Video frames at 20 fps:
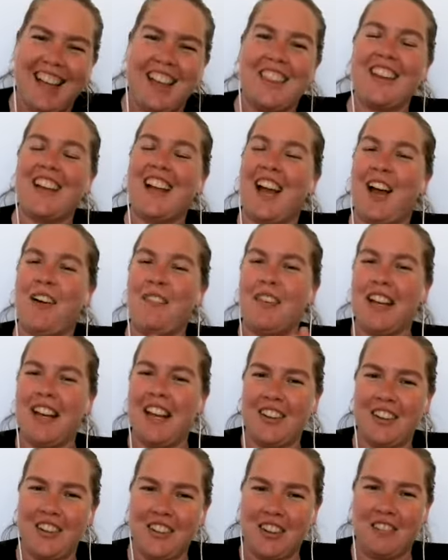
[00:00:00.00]
the
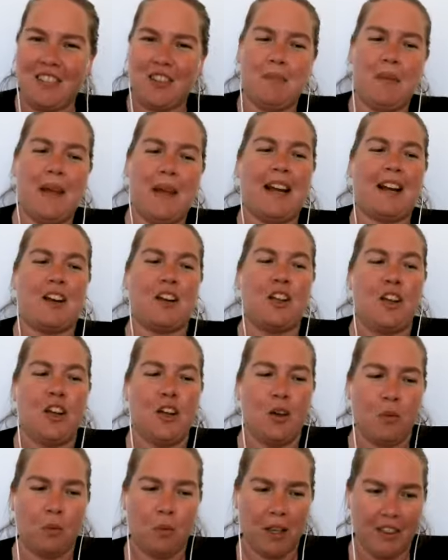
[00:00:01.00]
combination of the
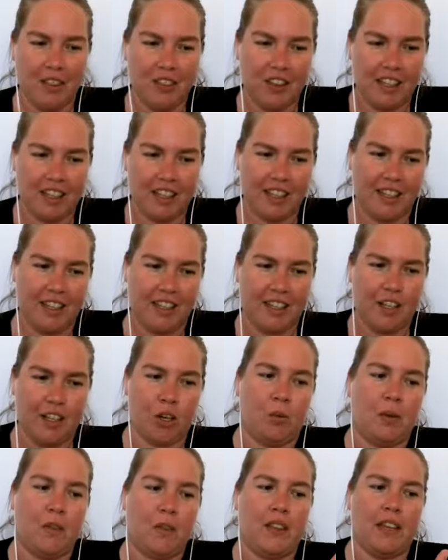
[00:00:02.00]
metal with the yin year,
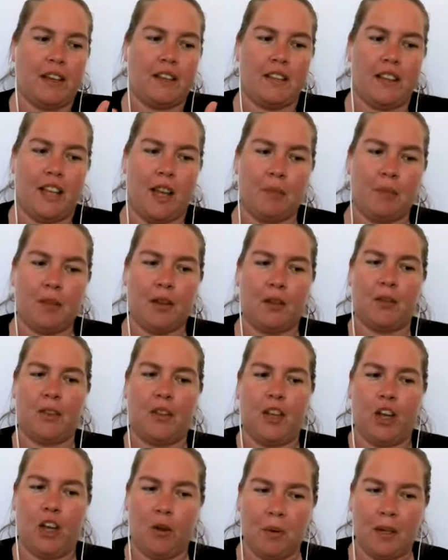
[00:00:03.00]
with the accepting, with
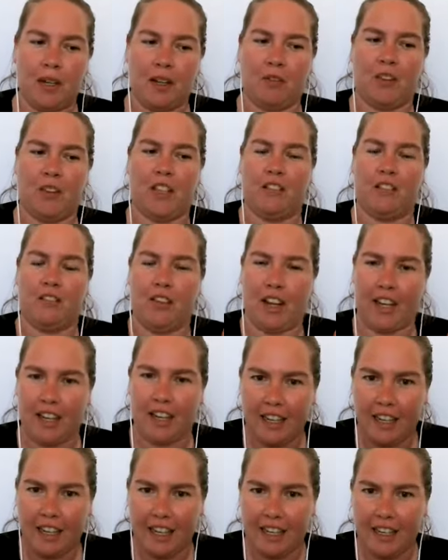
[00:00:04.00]
the opening, with the
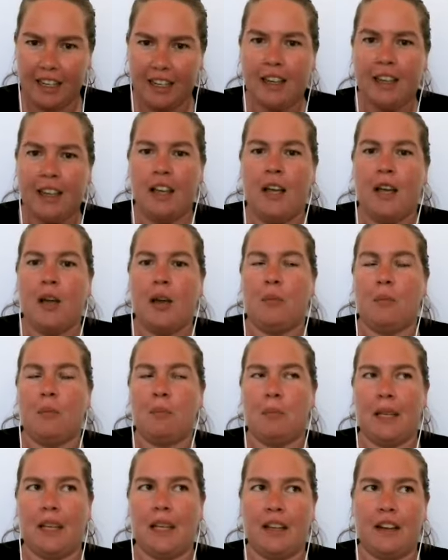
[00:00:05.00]
inviting in,
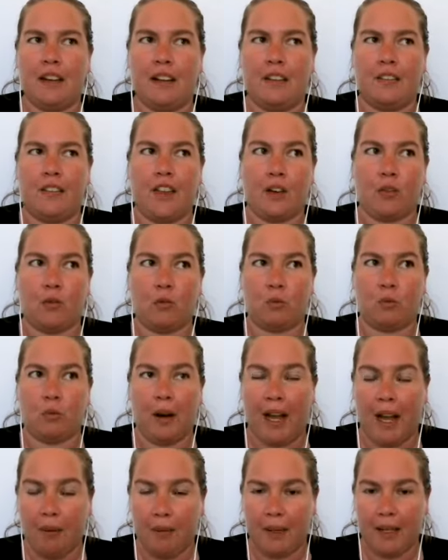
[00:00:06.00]
means that
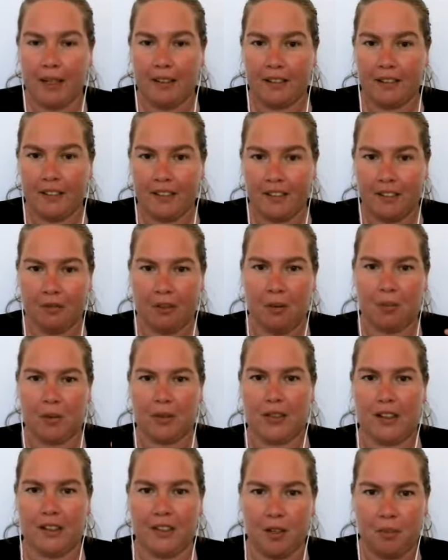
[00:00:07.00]
rabbits,
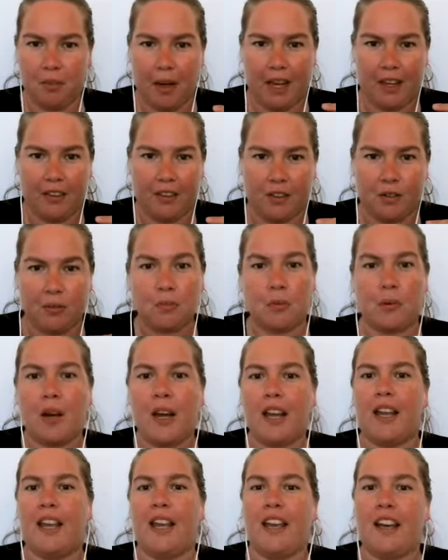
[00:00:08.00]
represented by this
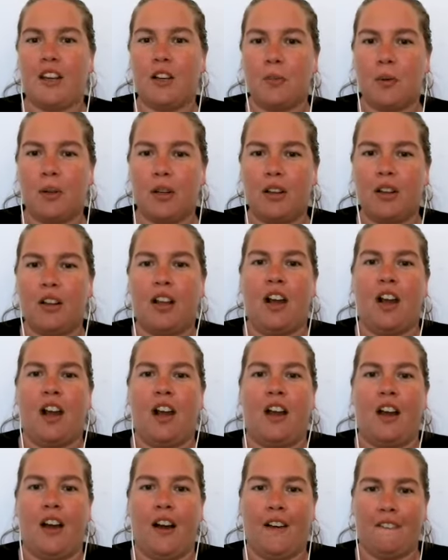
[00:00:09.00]
prey animal,
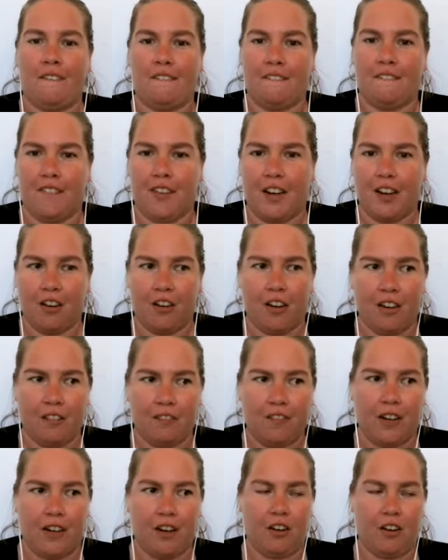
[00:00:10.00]
are very,
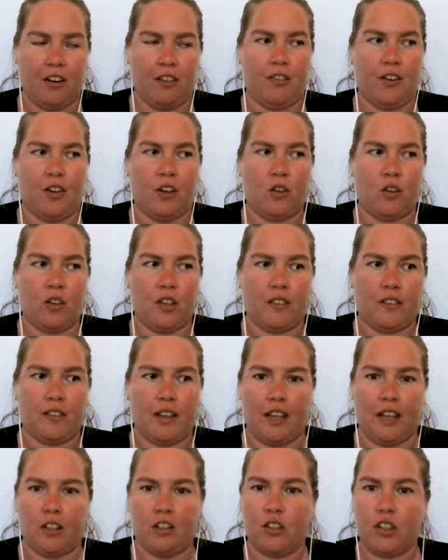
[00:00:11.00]
very focused
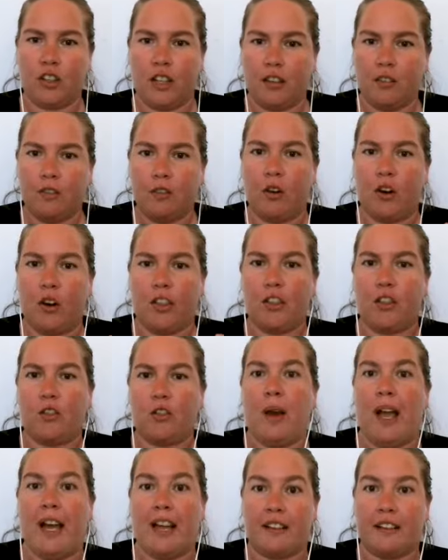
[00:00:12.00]
on looking for
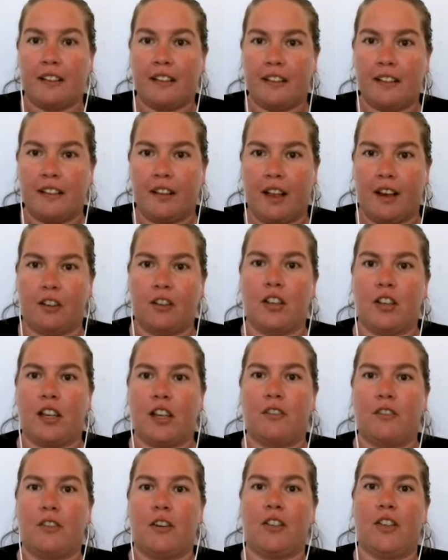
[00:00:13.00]
threats and
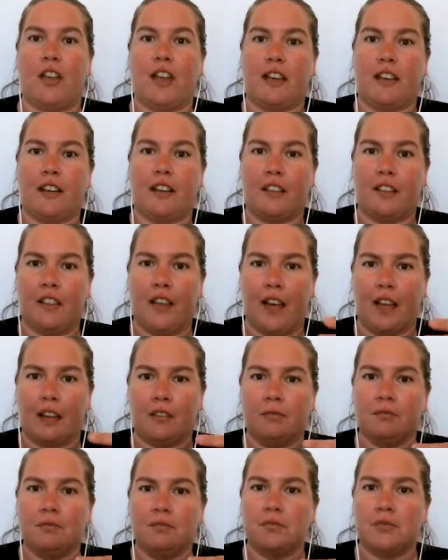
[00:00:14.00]
looking for things
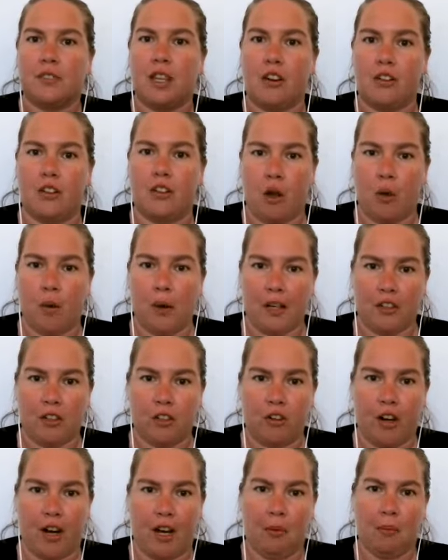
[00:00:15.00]
that are going to
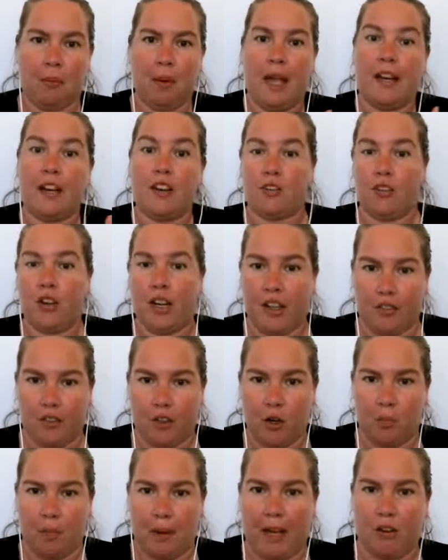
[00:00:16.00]
try and penetrate
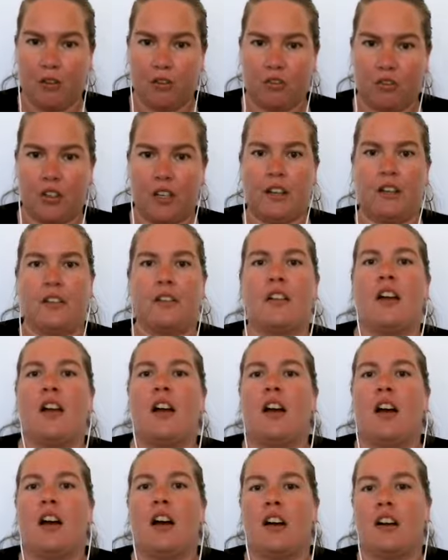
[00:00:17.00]
their boundaries,
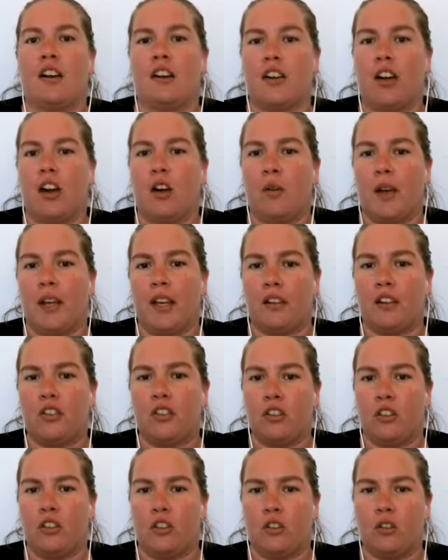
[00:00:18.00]
are going
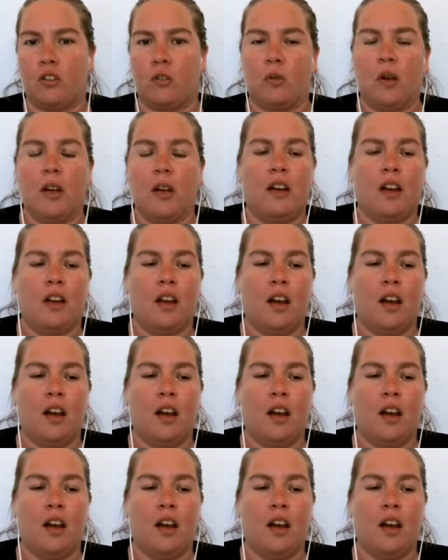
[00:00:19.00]
to